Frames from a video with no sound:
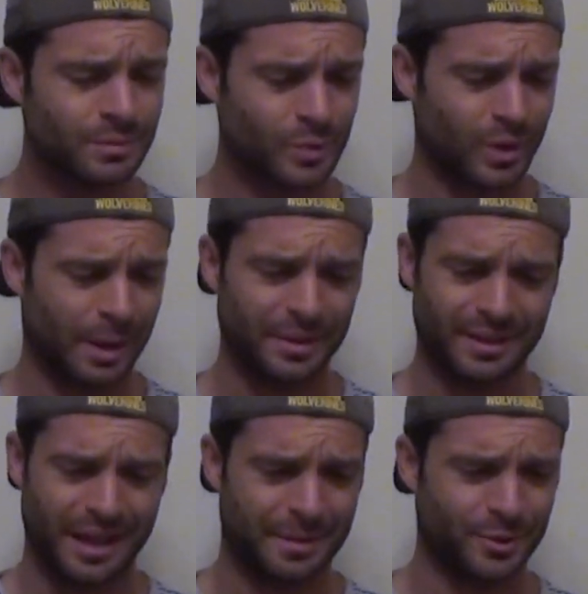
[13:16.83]
I'm trying
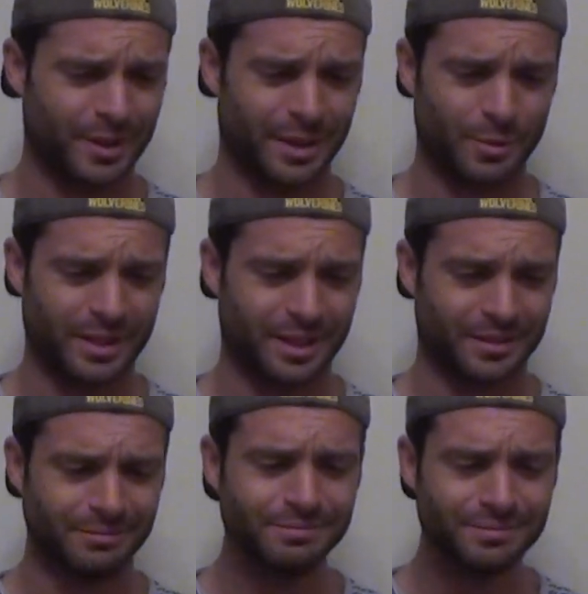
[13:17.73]
to think
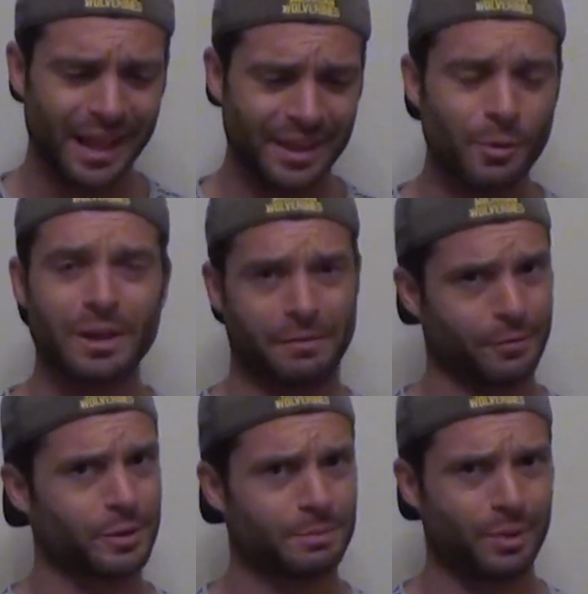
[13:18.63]
when they
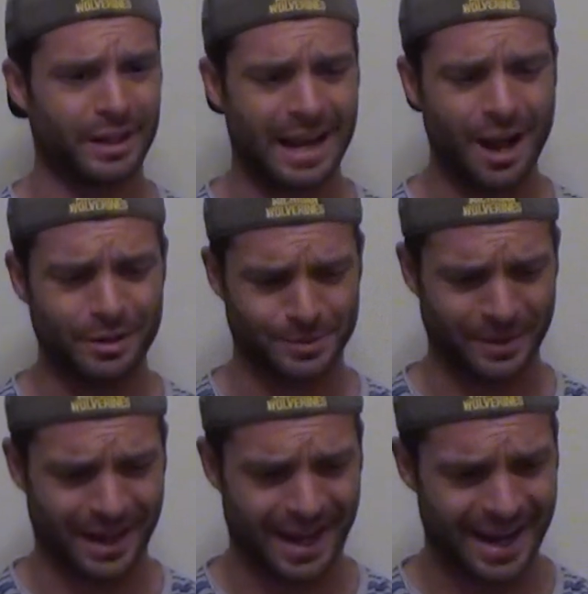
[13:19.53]
first put it out is
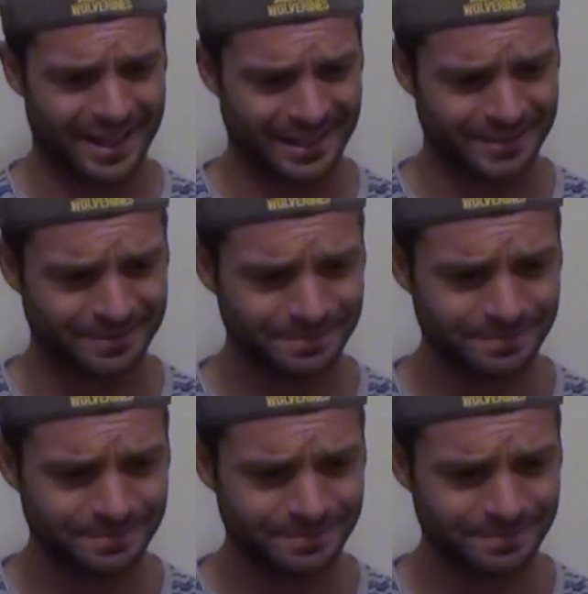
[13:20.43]
when I had it,